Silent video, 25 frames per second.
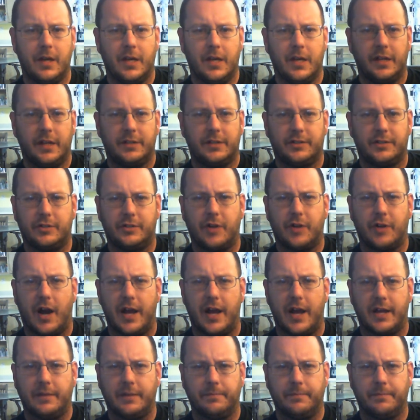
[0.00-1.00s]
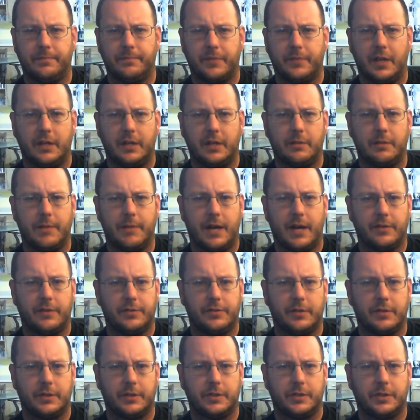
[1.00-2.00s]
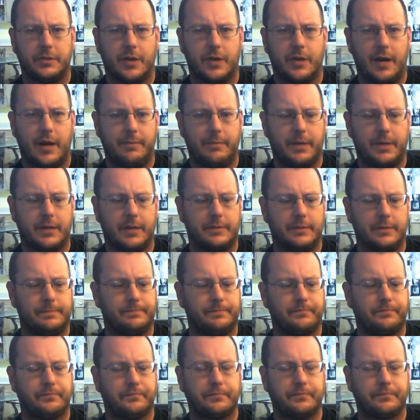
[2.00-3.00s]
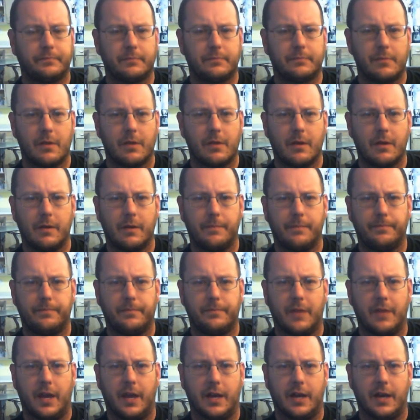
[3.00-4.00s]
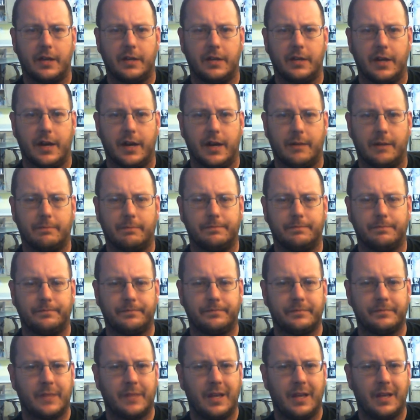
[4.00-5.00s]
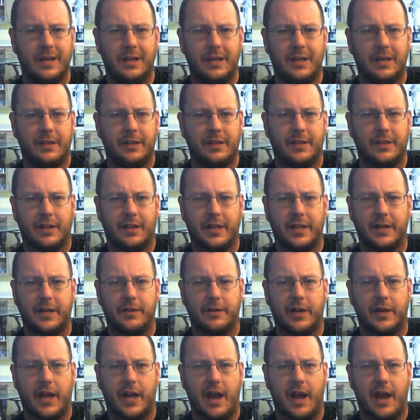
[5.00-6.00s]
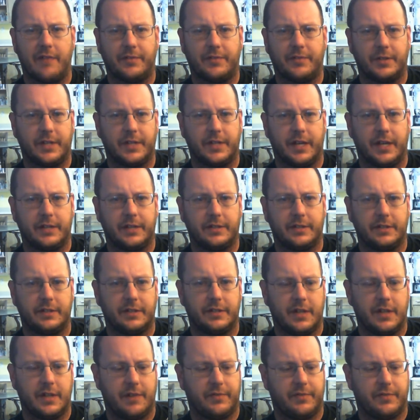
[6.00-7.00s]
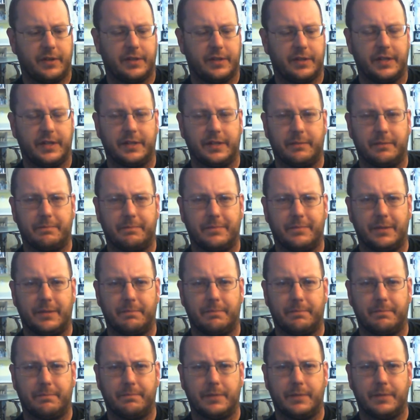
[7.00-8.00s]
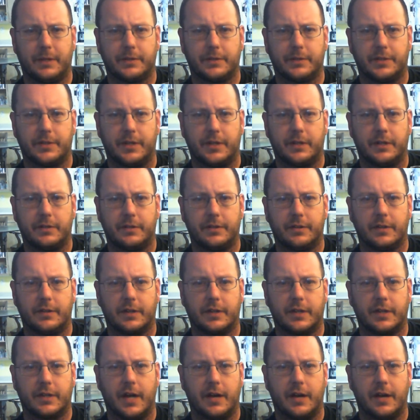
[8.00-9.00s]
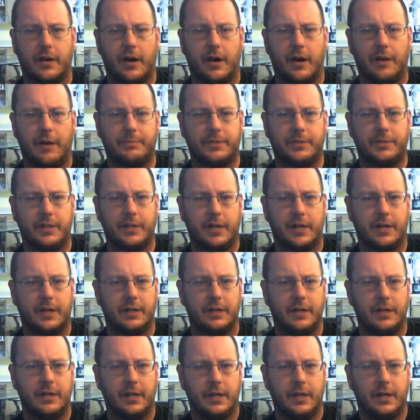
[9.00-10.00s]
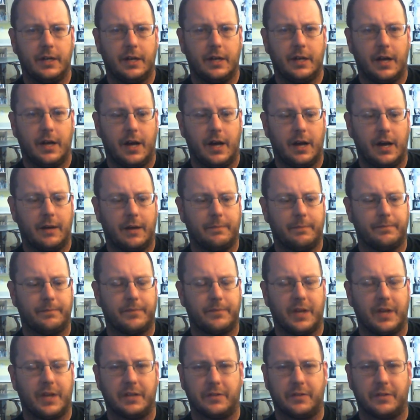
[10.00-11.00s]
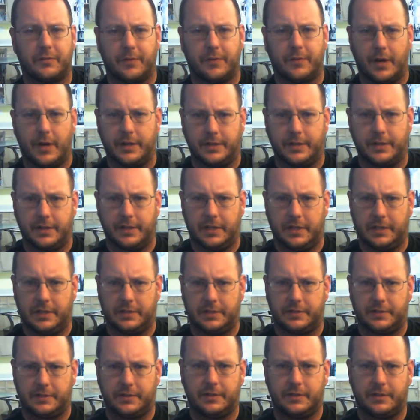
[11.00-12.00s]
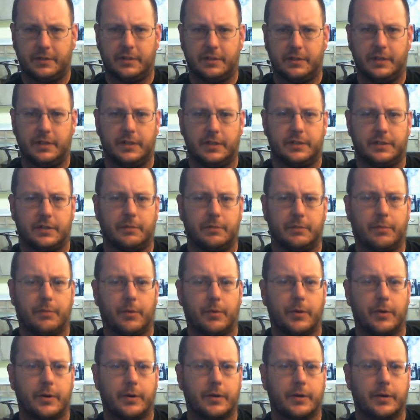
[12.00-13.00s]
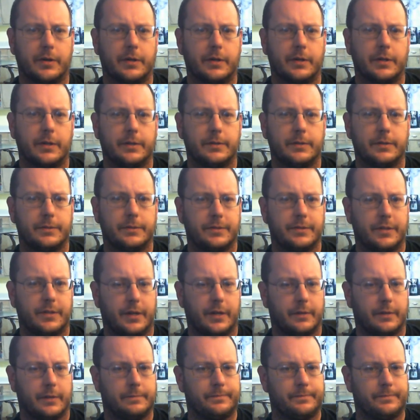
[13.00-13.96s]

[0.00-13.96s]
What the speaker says: It's drying in your mouth, so it's a dry beer. And the lingering aftertaste is definitely the Pilsner, the kind of hops there. And the front is the porter. So,